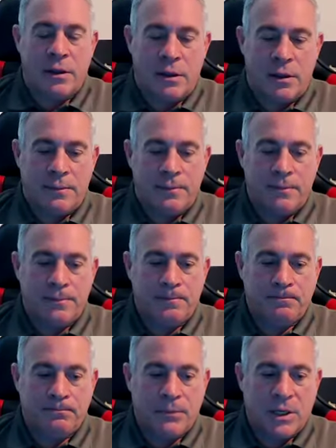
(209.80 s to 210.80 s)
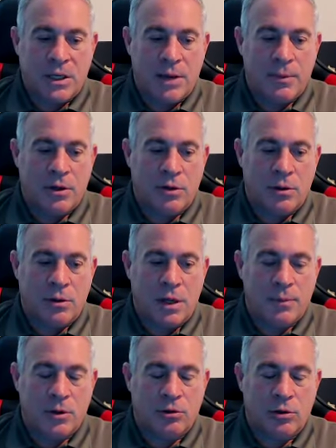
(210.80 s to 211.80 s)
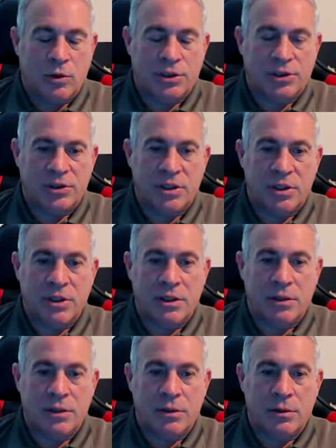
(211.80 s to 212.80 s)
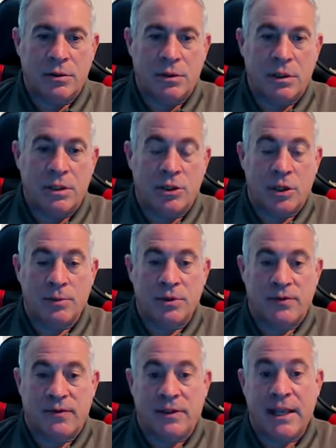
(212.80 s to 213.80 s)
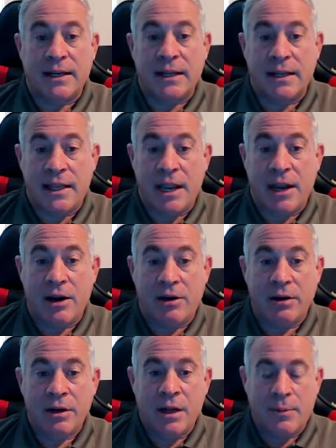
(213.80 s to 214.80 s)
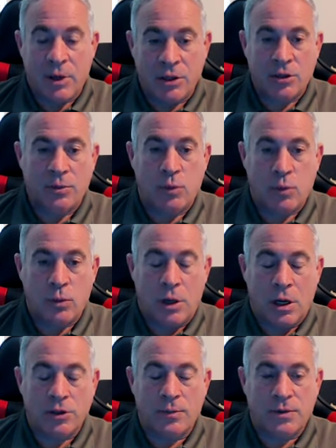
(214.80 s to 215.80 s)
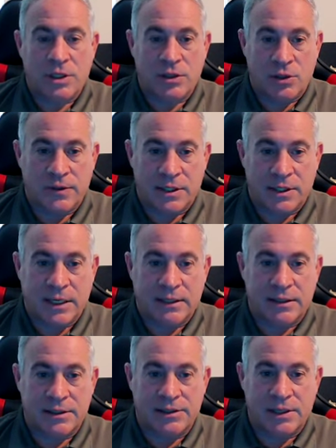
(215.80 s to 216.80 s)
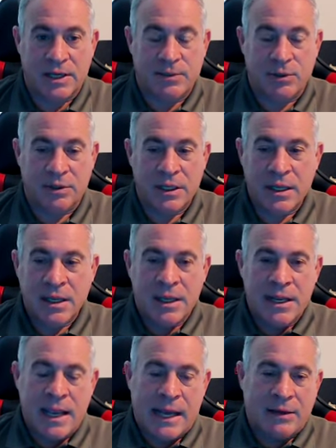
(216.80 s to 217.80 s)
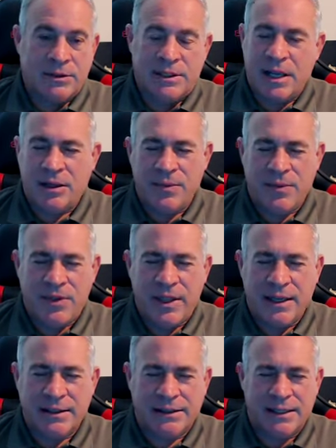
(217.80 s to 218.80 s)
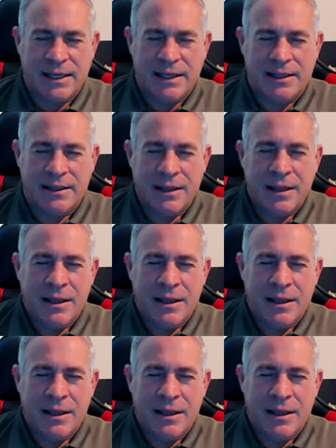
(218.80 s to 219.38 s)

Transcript: um, come, come across in terms of getting care. I'm 100, 100% service connected disabled. And I was telling him things like,